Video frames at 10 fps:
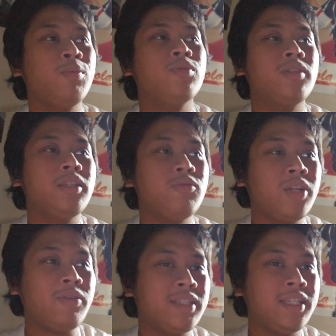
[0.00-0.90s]
with it when I
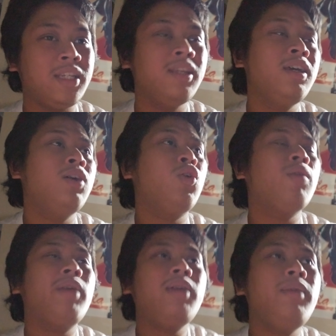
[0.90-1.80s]
was a kid, or
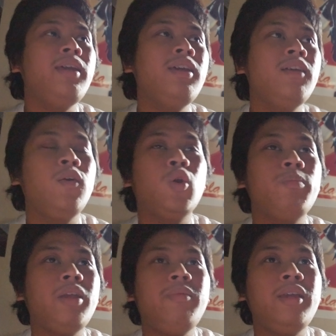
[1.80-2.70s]
maybe
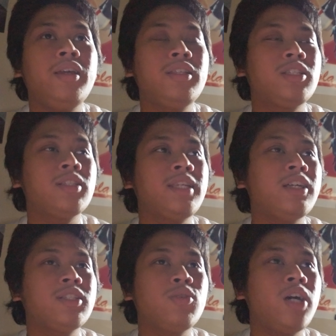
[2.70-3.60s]
it just
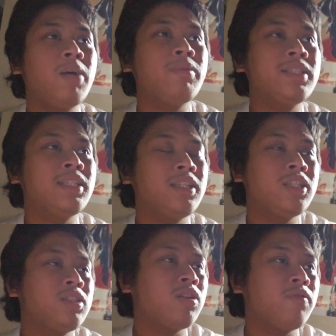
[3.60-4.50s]
so happens that it just
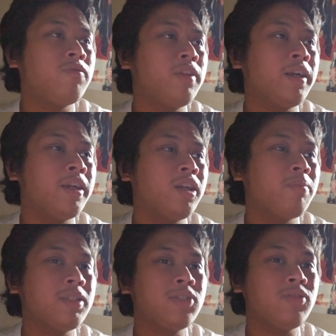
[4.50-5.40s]
started flaring up
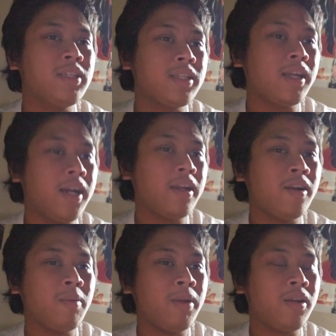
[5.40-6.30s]
as soon as I got here in
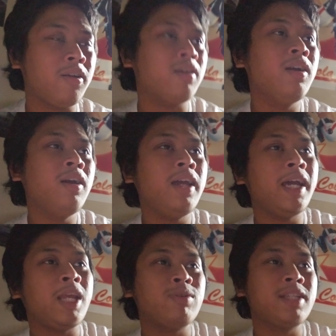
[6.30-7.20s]
America, and
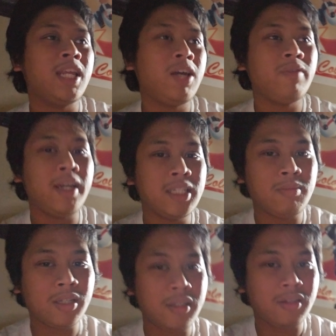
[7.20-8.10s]
I was gonna have eczema
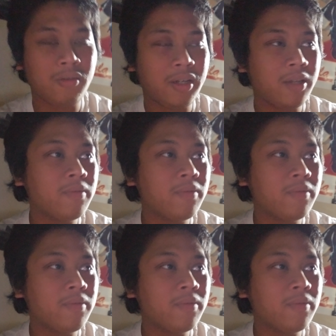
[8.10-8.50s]
either way.